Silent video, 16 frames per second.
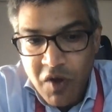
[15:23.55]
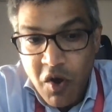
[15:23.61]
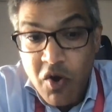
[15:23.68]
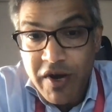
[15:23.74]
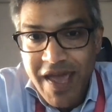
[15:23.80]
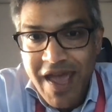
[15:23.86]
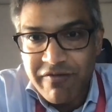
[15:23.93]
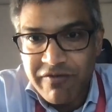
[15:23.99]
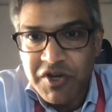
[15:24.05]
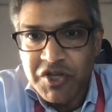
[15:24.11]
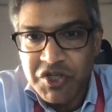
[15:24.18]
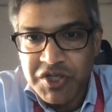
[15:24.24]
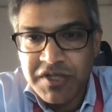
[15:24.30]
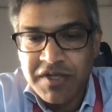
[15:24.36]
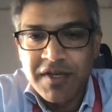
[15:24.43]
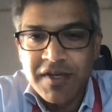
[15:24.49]
on
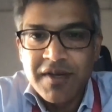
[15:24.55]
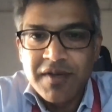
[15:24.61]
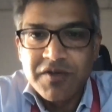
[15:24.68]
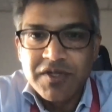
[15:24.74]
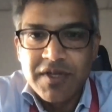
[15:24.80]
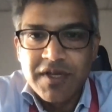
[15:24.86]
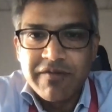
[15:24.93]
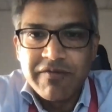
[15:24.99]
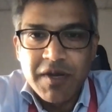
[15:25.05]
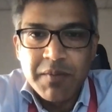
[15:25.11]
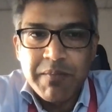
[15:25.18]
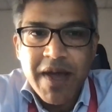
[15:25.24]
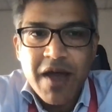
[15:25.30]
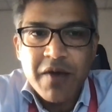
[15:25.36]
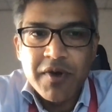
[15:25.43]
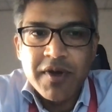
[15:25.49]
average, delivering
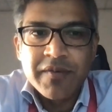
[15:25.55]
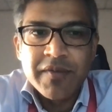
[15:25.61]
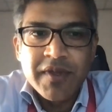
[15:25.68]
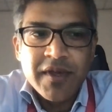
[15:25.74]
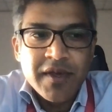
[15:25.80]
power,